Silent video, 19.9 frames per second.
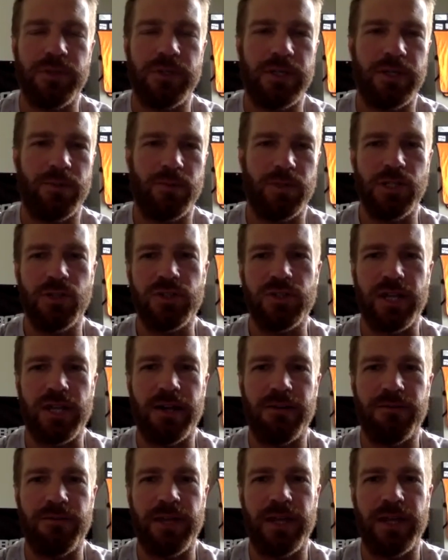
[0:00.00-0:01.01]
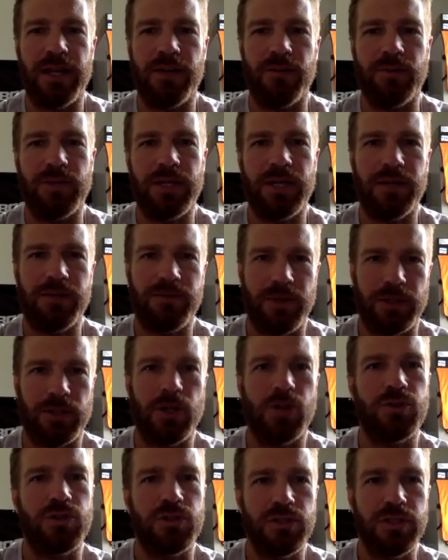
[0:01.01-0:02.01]
We used to have that. We have our
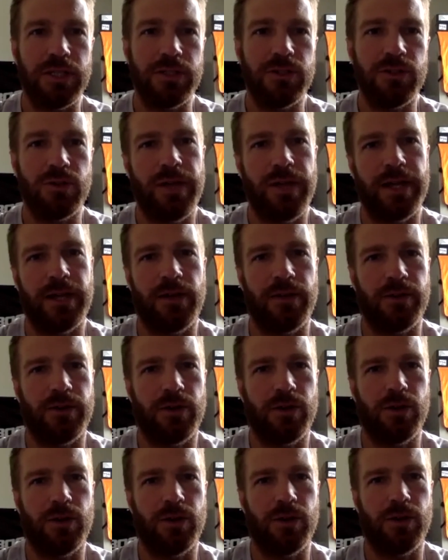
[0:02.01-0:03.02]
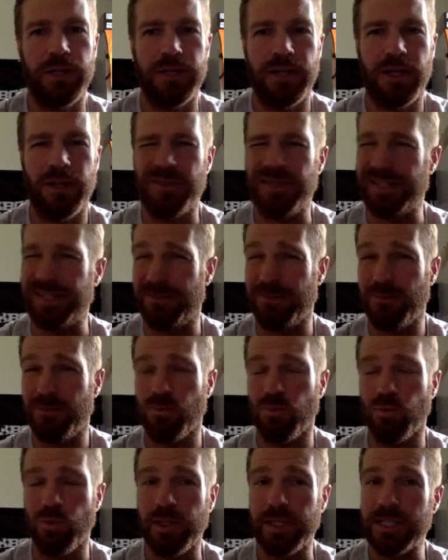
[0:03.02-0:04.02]
coaches that do that on their own, but nothing
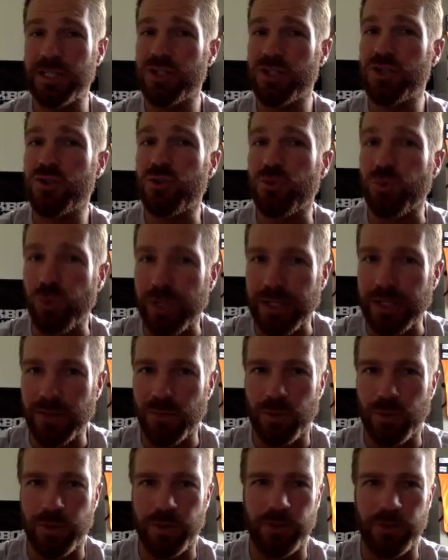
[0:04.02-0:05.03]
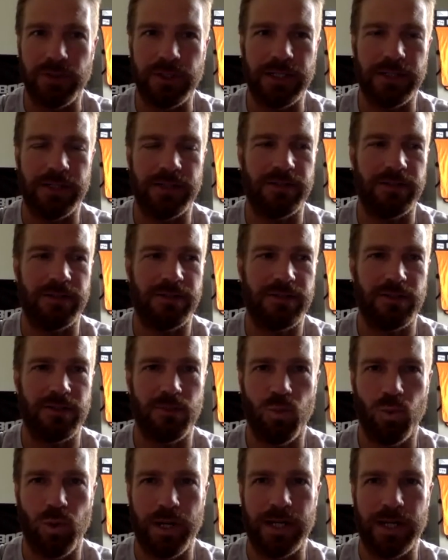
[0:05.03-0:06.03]
really strength where they're getting
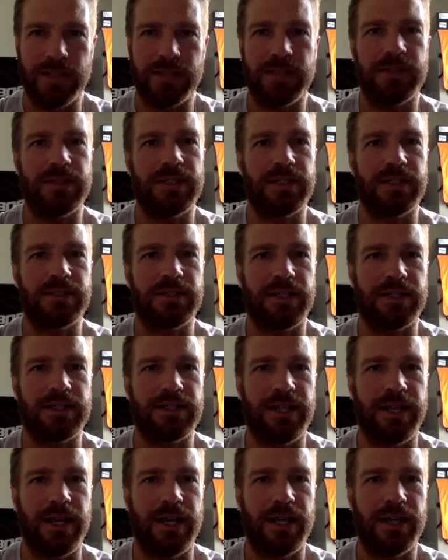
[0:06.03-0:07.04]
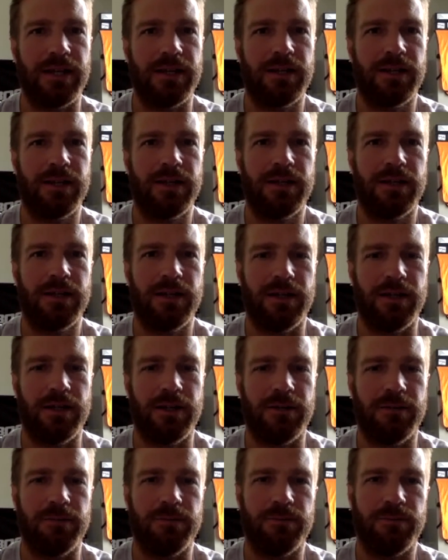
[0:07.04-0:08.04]
some weights and things like that,
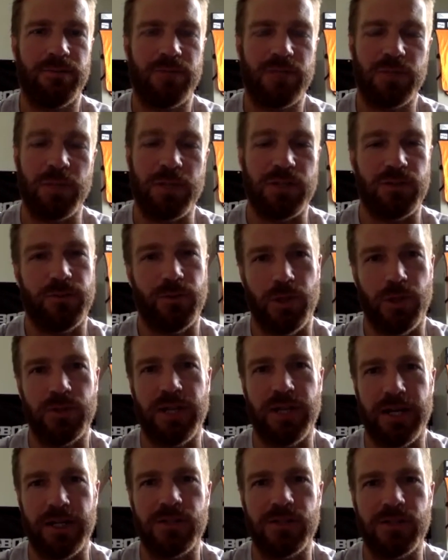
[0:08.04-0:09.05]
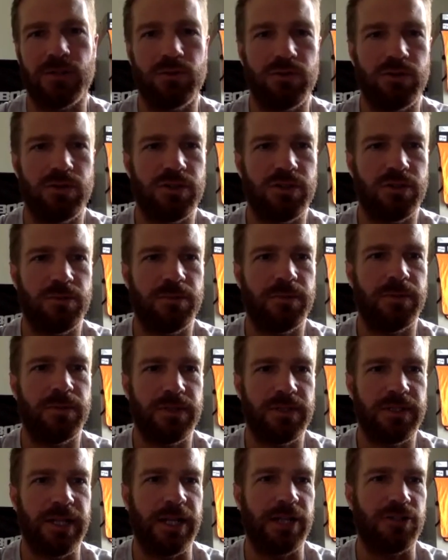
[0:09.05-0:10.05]
especially for those high schoolers,
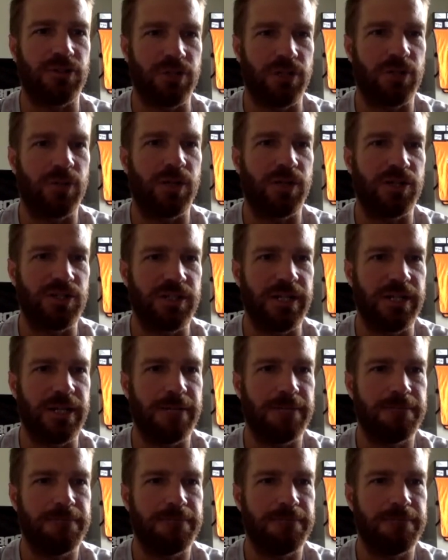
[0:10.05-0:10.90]
to answer your question. Yeah.